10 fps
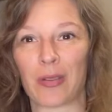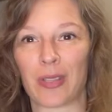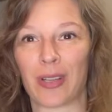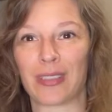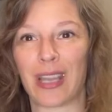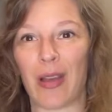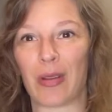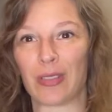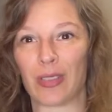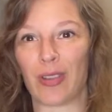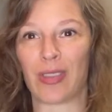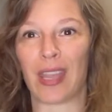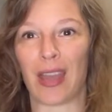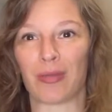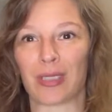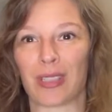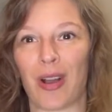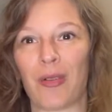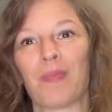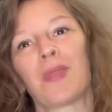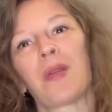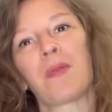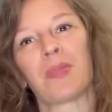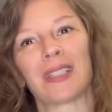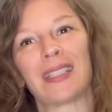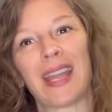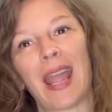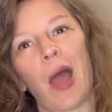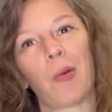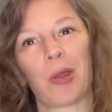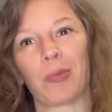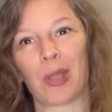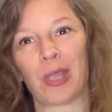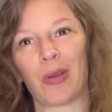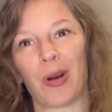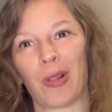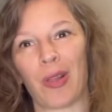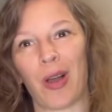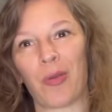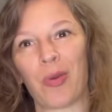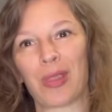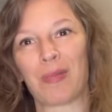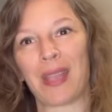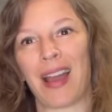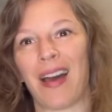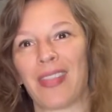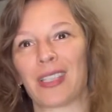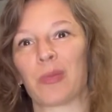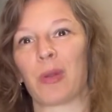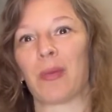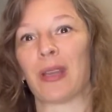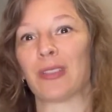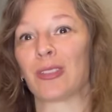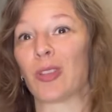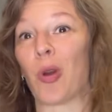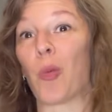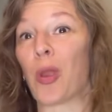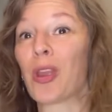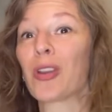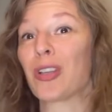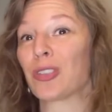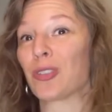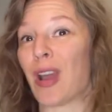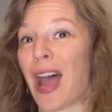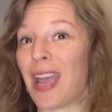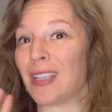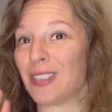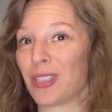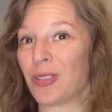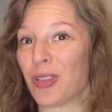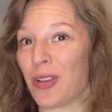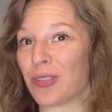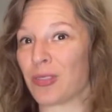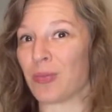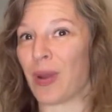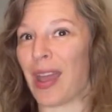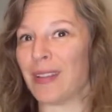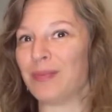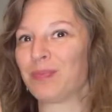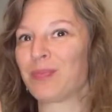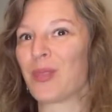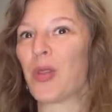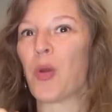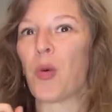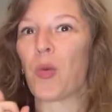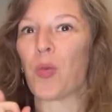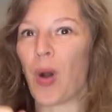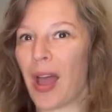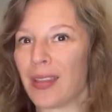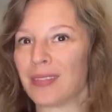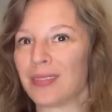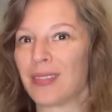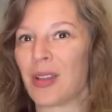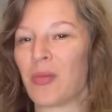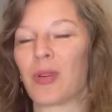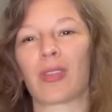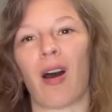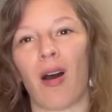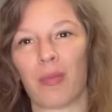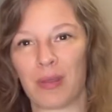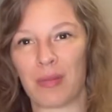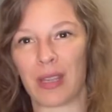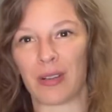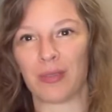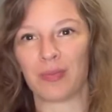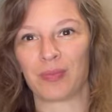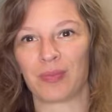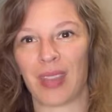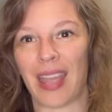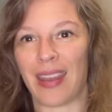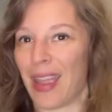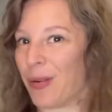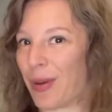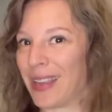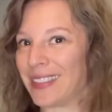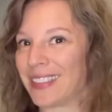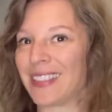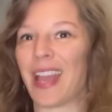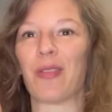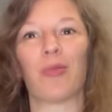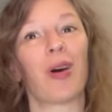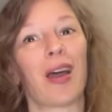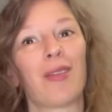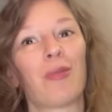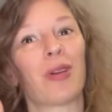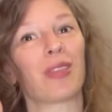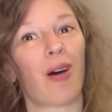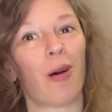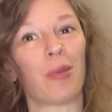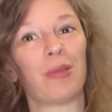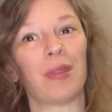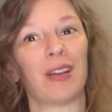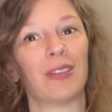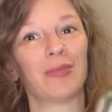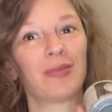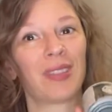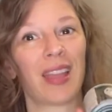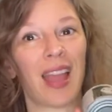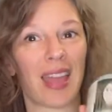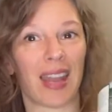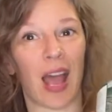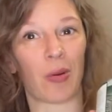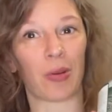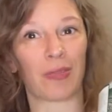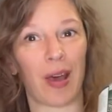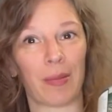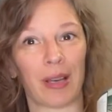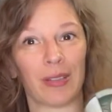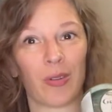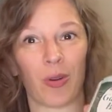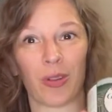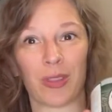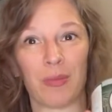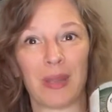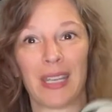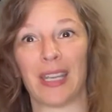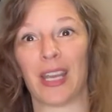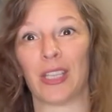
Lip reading: it turns out and show you the end result. But today I want to bring you along with me on the experiment. So we're going to try 2 loaves of bread, one with almond meal and egg whites, and one with almond meal and Aquafaba, or the bean